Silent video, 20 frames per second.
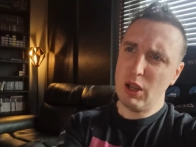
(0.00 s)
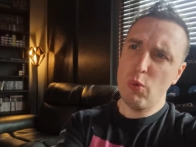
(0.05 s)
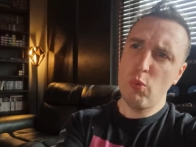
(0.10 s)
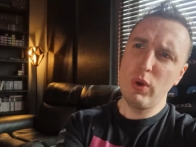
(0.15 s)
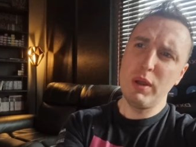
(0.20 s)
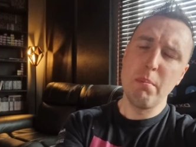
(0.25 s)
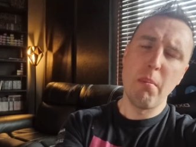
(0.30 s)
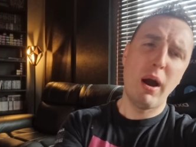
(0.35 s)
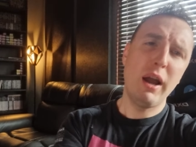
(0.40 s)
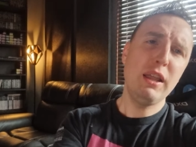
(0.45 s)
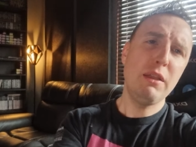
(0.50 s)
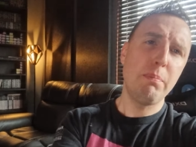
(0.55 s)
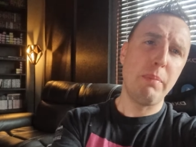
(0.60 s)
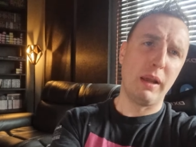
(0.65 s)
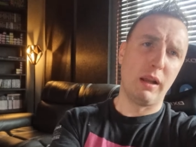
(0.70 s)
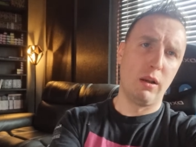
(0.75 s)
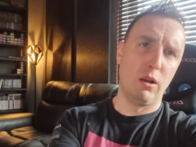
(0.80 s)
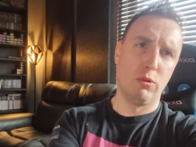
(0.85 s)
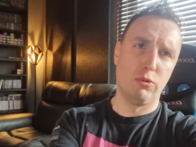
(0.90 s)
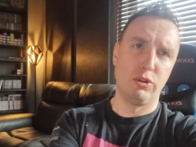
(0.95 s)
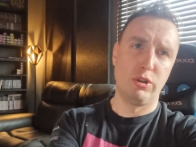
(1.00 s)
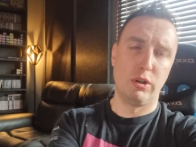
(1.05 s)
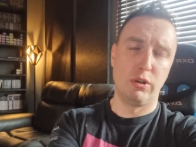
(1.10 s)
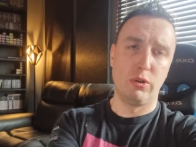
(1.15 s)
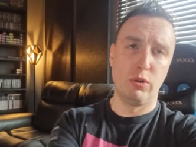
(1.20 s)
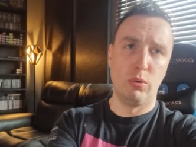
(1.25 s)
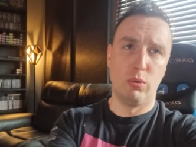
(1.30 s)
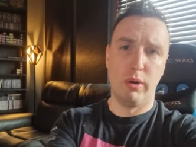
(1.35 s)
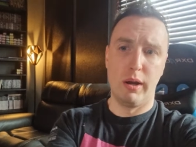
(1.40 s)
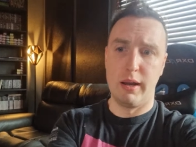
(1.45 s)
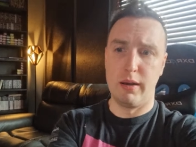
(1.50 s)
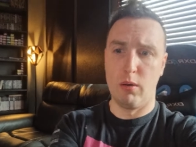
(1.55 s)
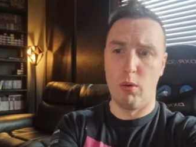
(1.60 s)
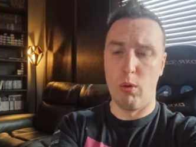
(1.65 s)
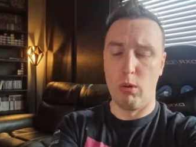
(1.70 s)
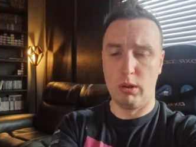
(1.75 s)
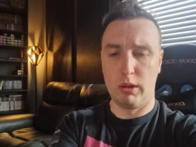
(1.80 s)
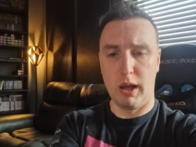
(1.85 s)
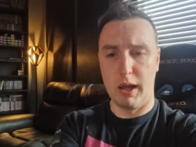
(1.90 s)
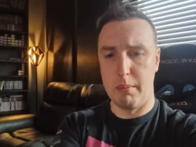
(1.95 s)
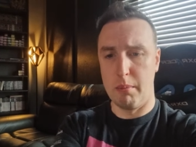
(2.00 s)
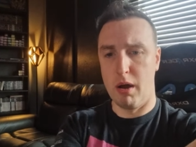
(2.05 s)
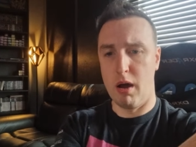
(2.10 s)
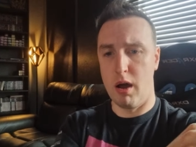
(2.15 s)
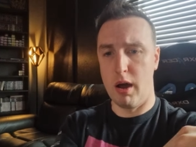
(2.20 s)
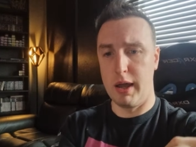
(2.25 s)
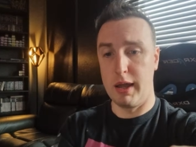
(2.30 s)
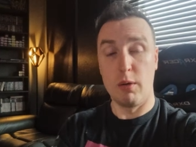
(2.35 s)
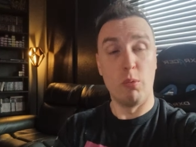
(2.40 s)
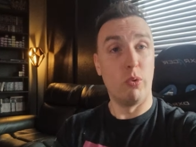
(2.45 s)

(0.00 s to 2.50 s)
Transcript: we might be closer to an all-time high.